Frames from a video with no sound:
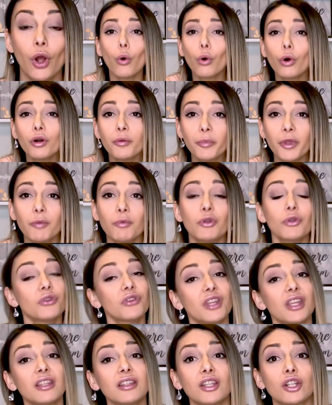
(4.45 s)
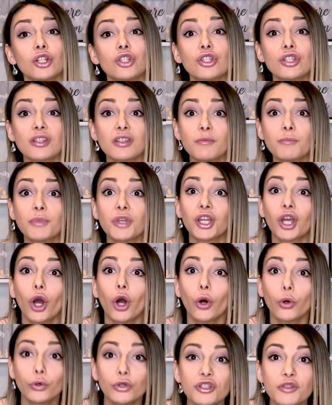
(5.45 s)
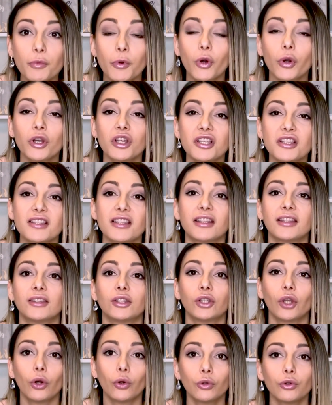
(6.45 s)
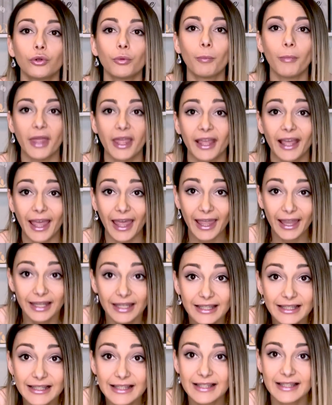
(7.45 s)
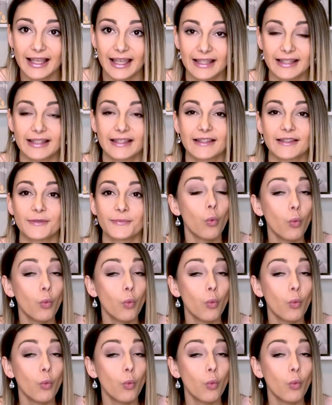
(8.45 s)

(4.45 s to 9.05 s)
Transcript: or maybe you think they're just a big hocus pocus that don't make any sense.